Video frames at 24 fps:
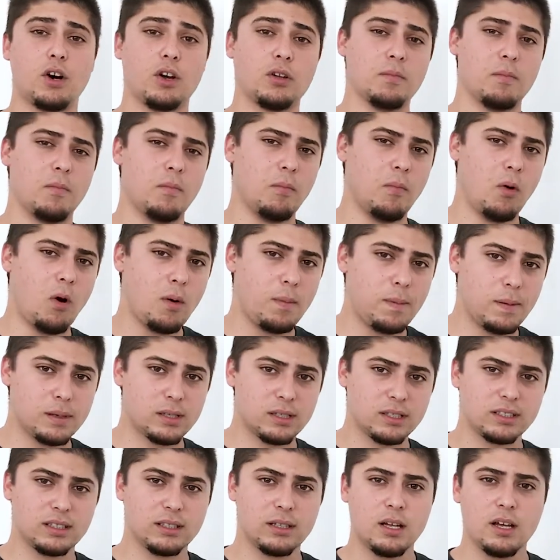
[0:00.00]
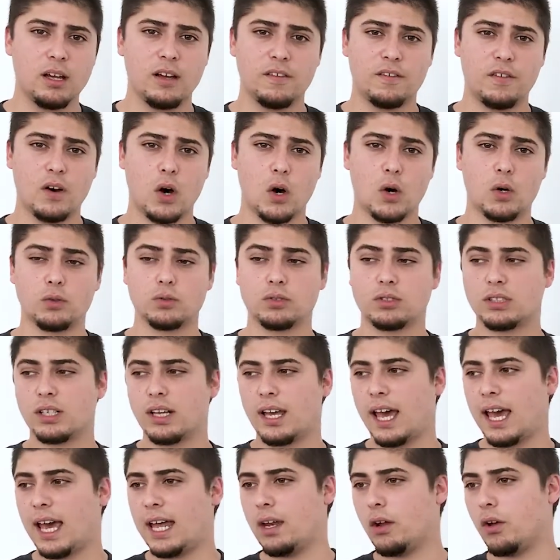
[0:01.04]
on mobile phones
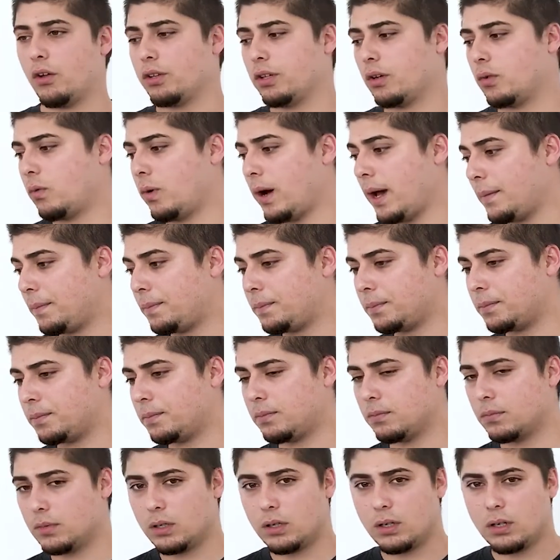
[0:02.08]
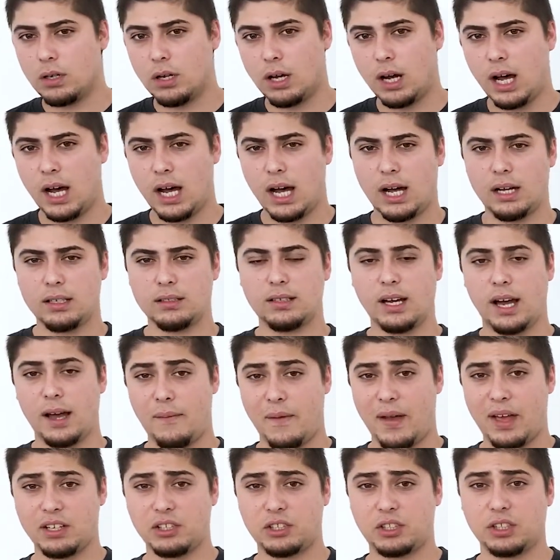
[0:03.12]
and on the web uh,
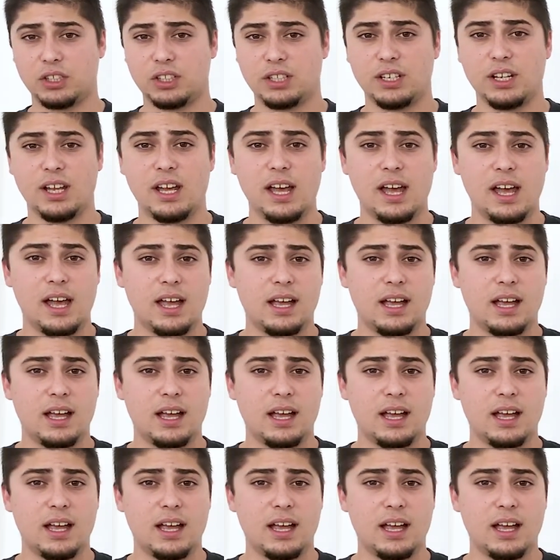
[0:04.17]
dimension